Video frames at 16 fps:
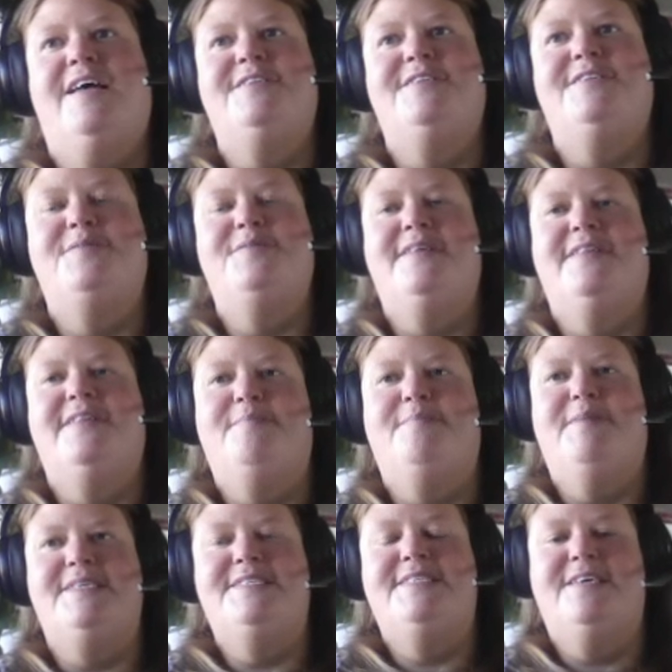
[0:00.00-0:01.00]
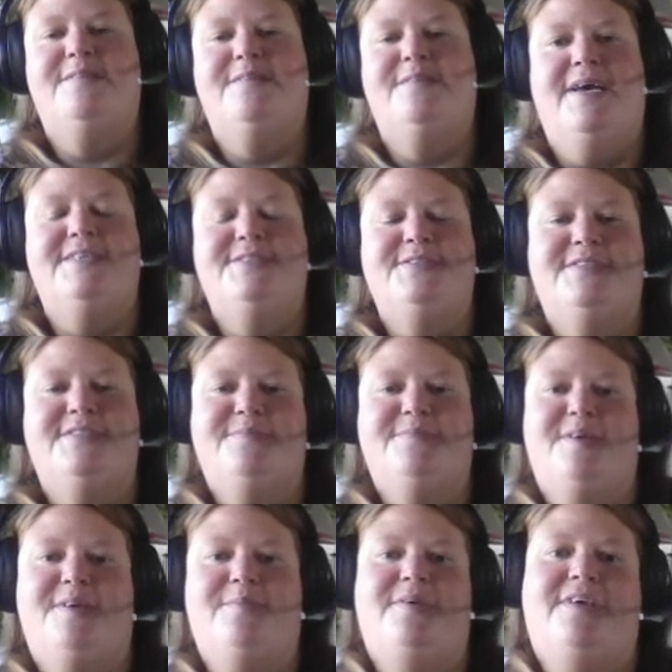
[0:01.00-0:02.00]
doing like my second master's and
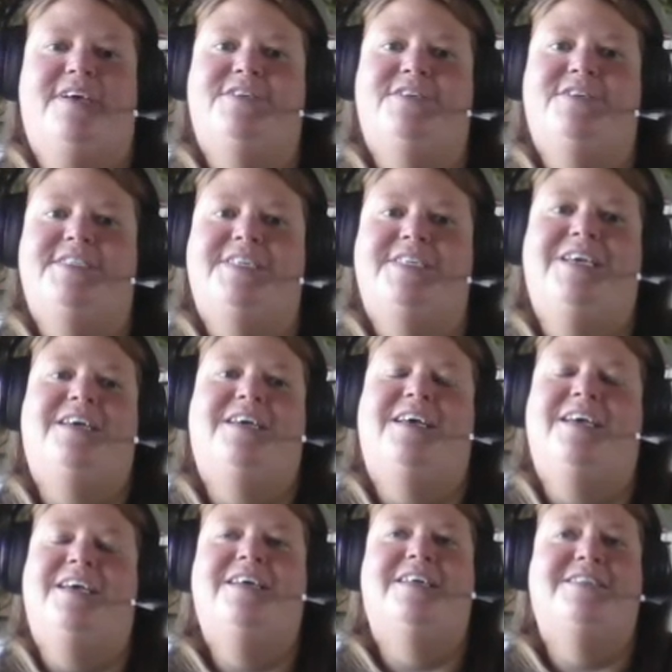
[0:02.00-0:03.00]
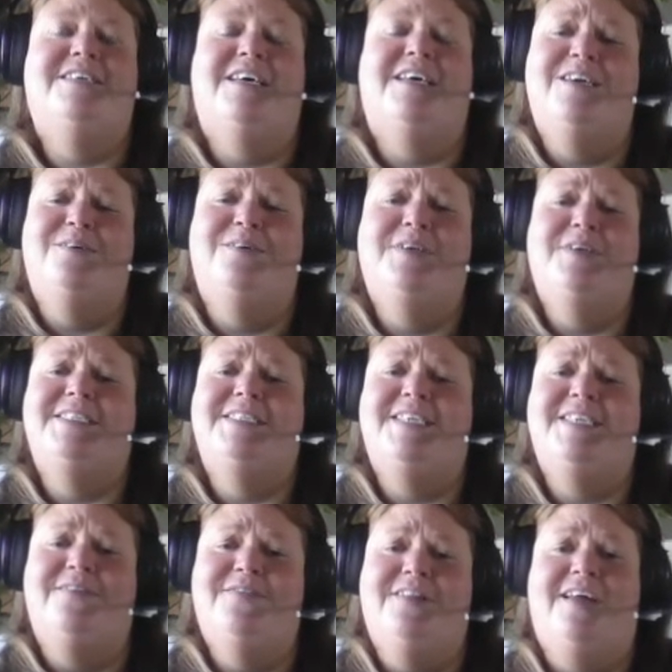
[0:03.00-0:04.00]
my PhD, and I gotta tell you, it really
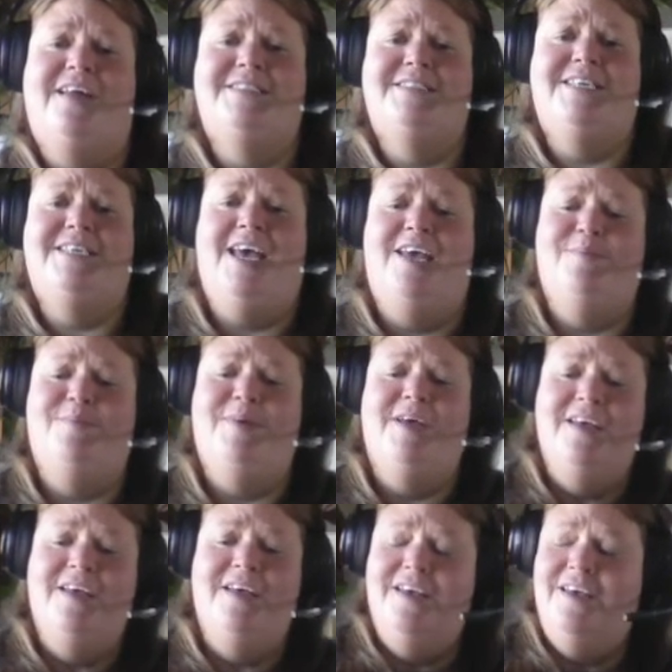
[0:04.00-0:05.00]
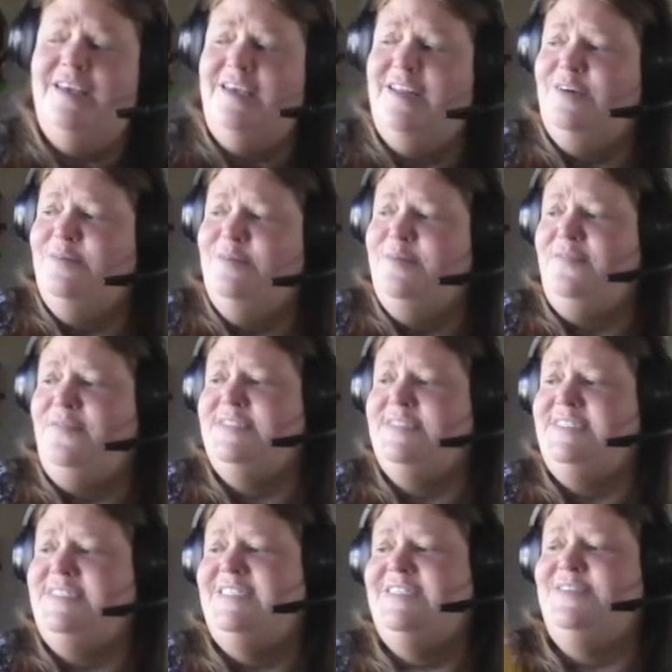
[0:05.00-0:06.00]
saved a lot of time.
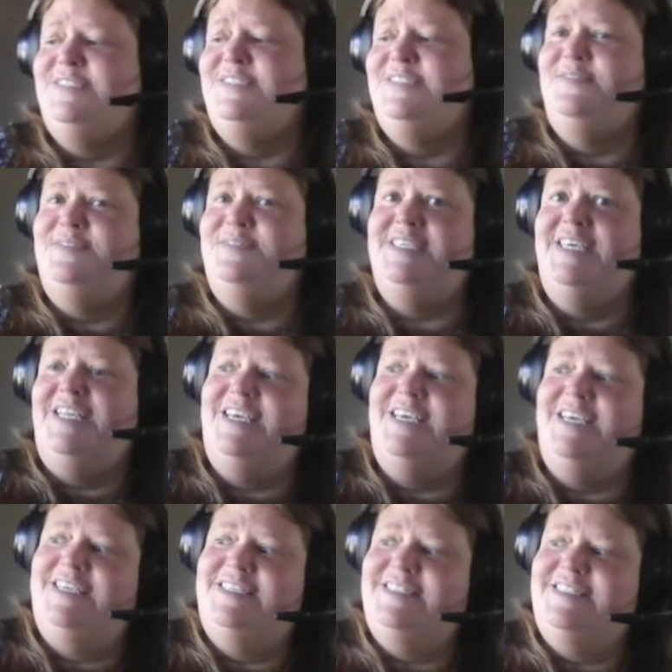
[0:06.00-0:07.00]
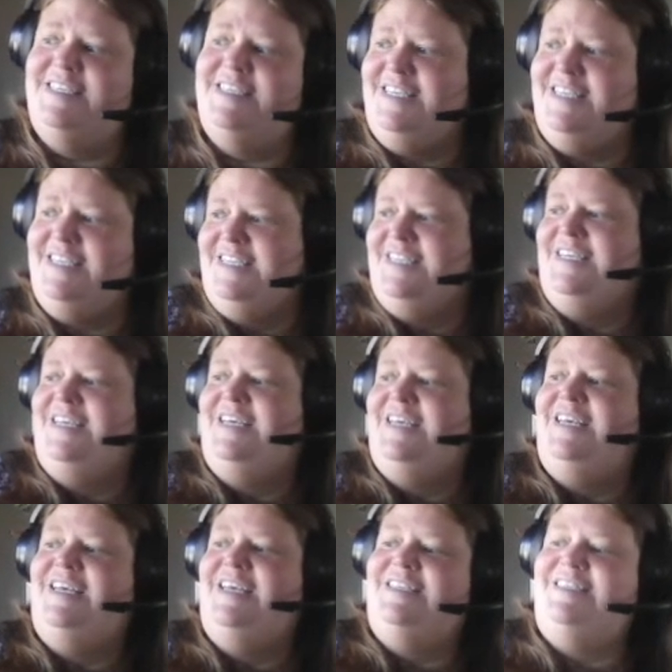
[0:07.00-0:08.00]
References are so tedious, and
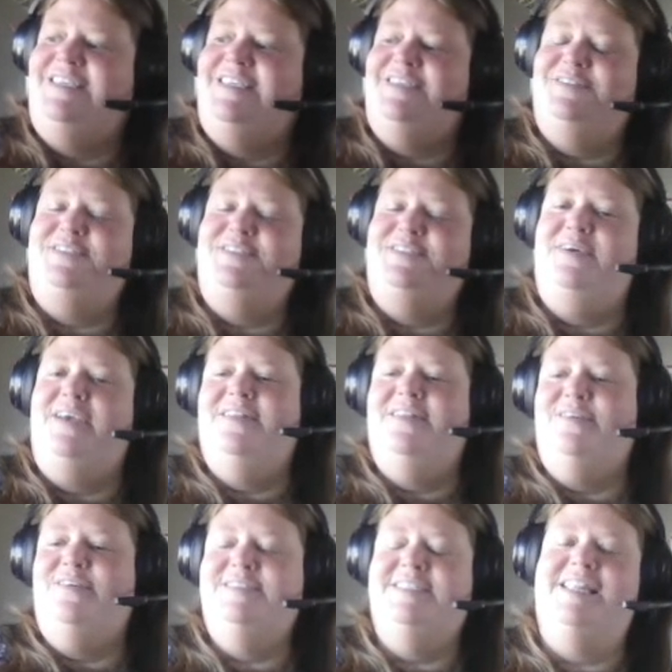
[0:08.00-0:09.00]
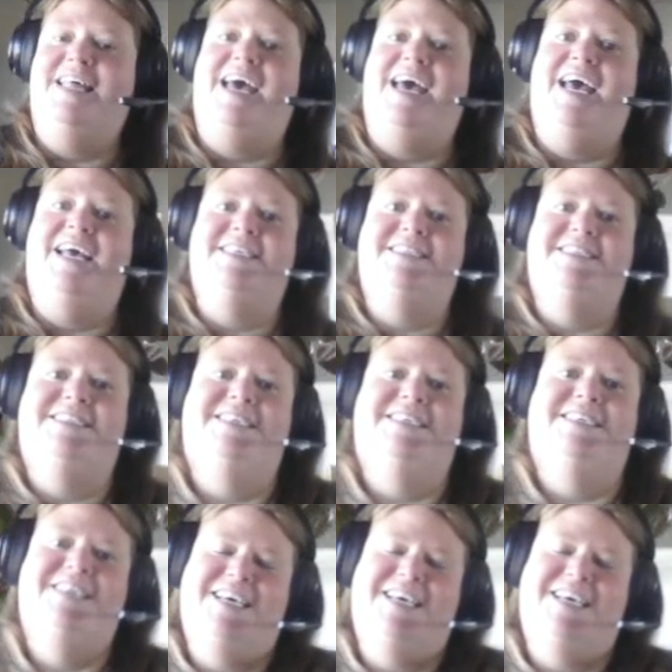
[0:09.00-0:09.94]
doing those last